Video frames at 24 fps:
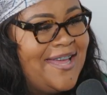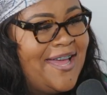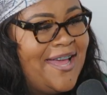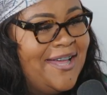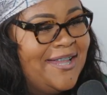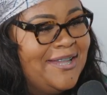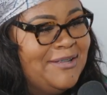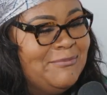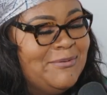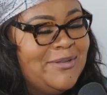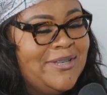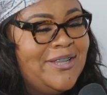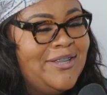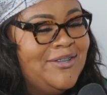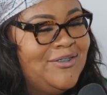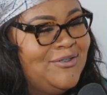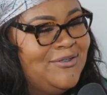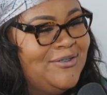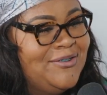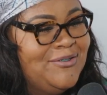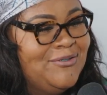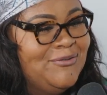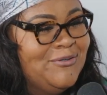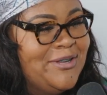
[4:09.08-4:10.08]
Exactly. We need
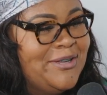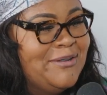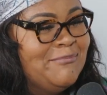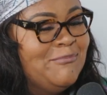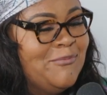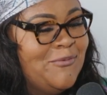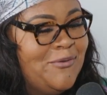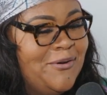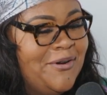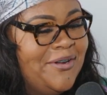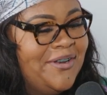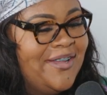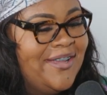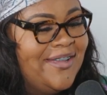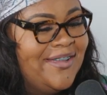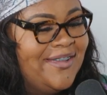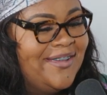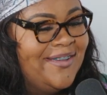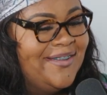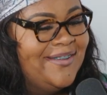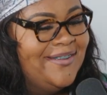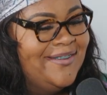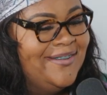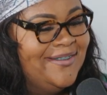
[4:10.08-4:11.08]
you to drink more than
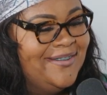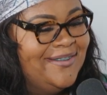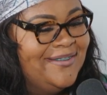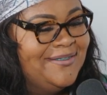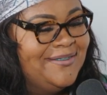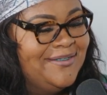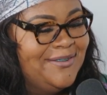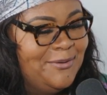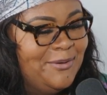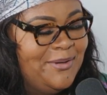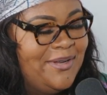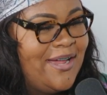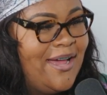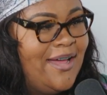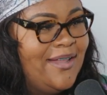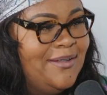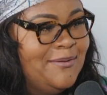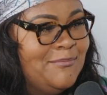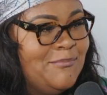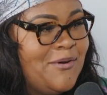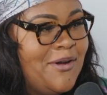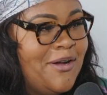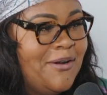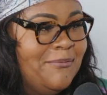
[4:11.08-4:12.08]
your
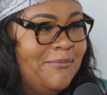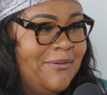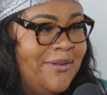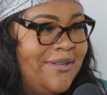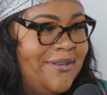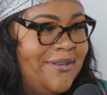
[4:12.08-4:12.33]
$3 margarita.